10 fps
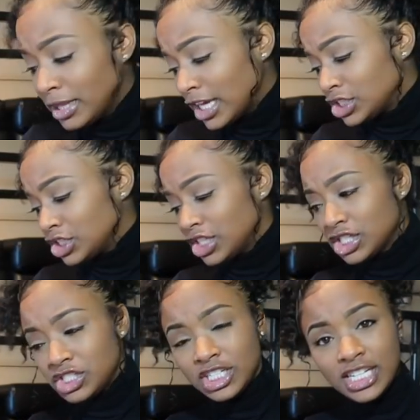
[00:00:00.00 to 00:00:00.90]
plush
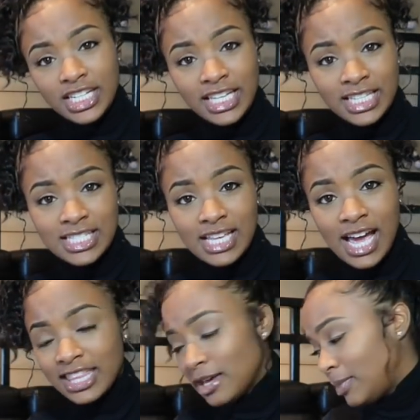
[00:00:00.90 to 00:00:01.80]
cushion in the
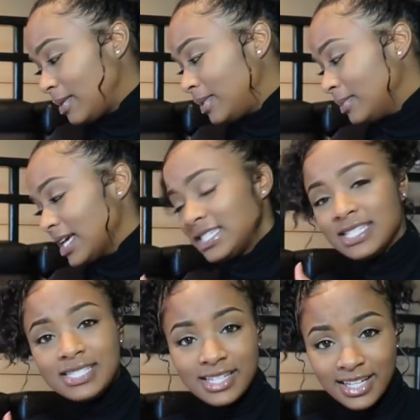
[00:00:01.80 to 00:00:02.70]
inside that Baby Bless
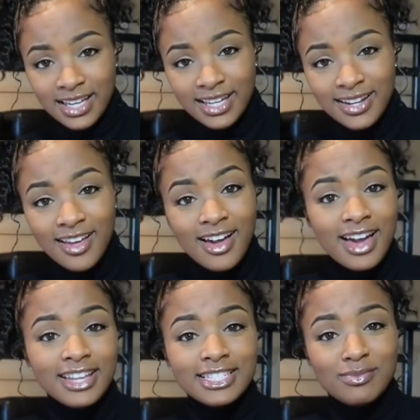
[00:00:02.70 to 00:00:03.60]
is sitting in.
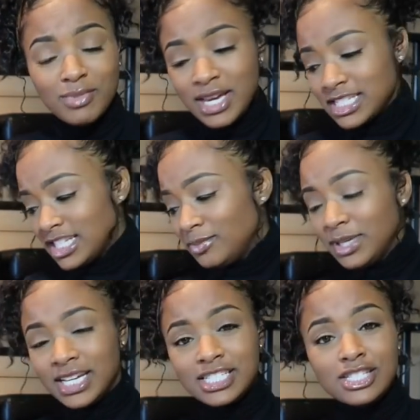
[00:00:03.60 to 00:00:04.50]
And it's amazing
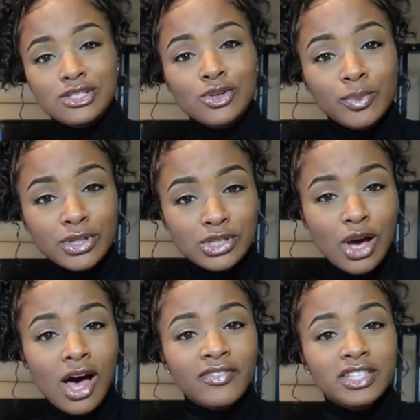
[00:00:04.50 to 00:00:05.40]
because it's super
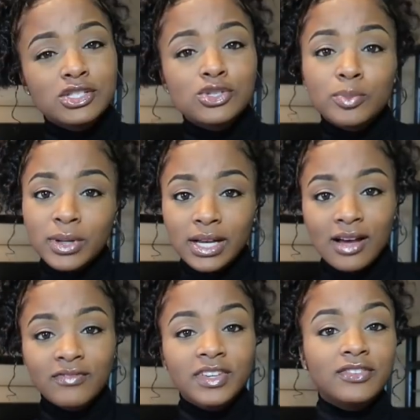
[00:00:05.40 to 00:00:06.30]
soft and super
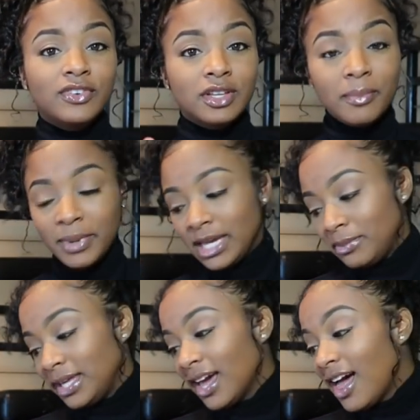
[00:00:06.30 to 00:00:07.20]
comfy for the
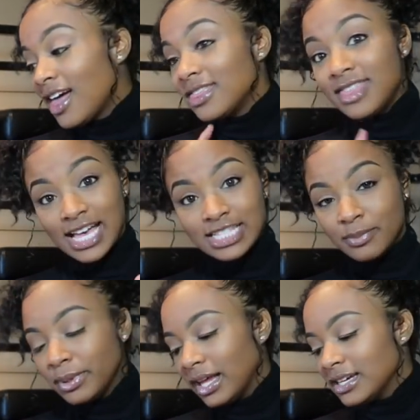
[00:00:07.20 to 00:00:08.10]
baby. That's
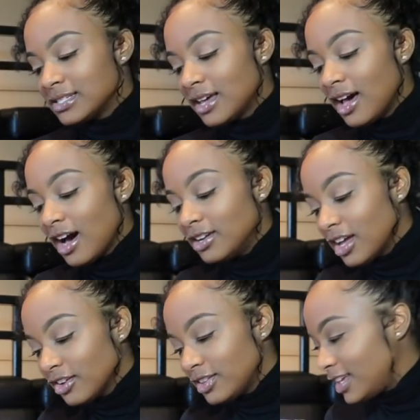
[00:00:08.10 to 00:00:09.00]
a plus.
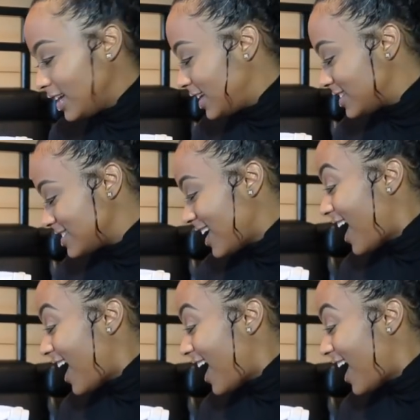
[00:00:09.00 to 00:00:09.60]
Another thing is,